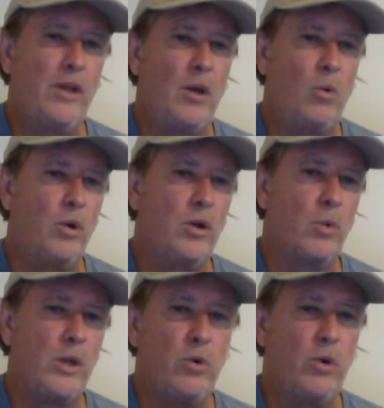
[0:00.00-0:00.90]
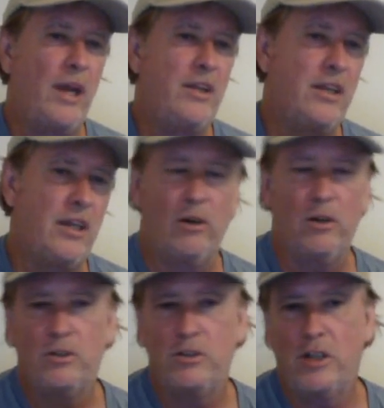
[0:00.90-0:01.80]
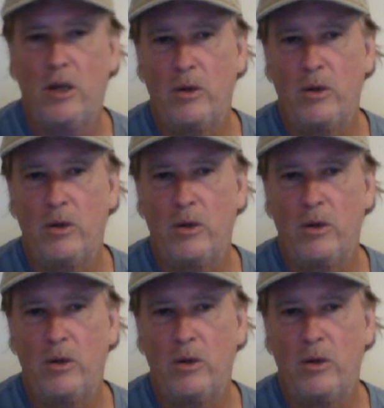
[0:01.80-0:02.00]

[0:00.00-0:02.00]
really don't want to recreate the characters